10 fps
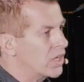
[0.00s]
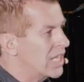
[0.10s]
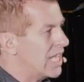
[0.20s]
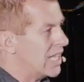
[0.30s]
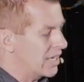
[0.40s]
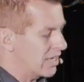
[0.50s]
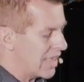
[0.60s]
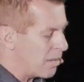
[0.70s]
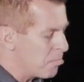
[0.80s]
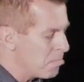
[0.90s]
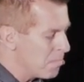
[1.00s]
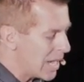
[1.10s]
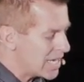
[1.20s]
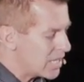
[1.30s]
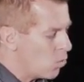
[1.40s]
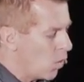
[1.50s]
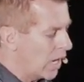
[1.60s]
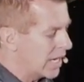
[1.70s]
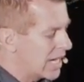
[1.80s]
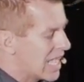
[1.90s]
king, that mighty
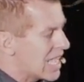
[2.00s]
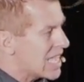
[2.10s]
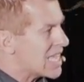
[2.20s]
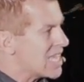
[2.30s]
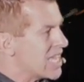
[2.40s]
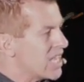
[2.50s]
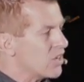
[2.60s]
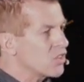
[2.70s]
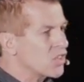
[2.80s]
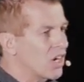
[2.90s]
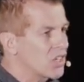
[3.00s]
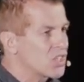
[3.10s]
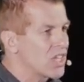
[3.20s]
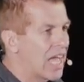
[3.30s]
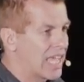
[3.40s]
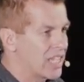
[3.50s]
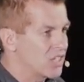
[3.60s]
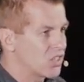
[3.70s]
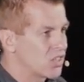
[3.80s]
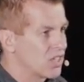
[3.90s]
one. He hears our
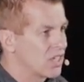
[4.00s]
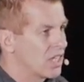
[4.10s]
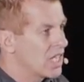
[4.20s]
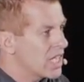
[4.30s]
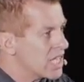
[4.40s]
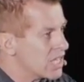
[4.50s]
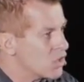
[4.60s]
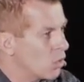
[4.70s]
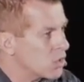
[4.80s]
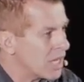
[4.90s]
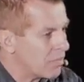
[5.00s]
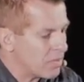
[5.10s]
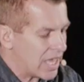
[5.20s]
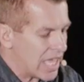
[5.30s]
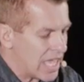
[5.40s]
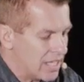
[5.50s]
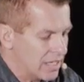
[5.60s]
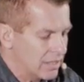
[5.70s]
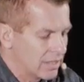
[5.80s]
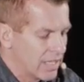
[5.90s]
sighs. He goes up the
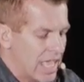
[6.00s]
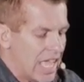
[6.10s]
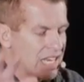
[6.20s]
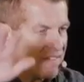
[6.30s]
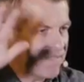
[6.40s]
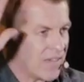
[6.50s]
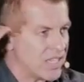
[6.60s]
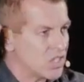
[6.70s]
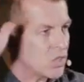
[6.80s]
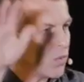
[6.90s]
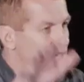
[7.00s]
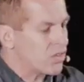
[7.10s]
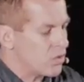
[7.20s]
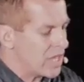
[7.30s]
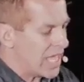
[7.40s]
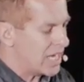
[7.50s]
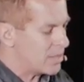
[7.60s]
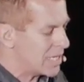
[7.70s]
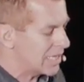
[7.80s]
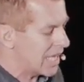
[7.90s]
hill and he fights his way through the
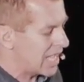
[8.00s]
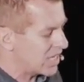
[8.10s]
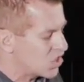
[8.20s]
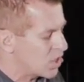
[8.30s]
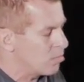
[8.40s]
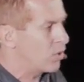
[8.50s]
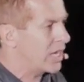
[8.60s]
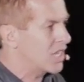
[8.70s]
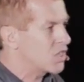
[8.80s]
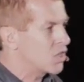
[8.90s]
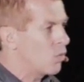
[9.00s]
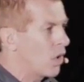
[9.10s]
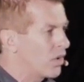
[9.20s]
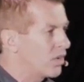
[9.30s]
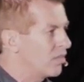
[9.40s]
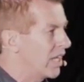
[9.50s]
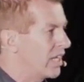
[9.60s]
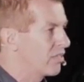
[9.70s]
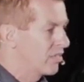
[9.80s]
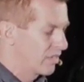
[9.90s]
enemy lines to bring us the water of
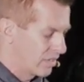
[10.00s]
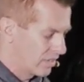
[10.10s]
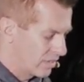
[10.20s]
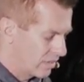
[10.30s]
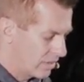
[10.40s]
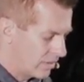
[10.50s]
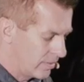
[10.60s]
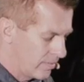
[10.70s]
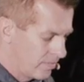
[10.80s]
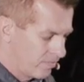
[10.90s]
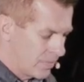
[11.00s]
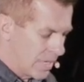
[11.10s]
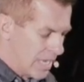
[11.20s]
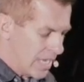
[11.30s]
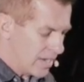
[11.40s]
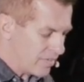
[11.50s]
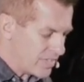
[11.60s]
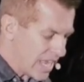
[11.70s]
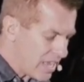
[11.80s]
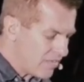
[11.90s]
life. And
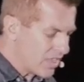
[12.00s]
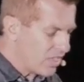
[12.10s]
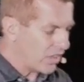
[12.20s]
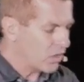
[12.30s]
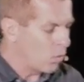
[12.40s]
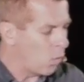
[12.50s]
if David thought the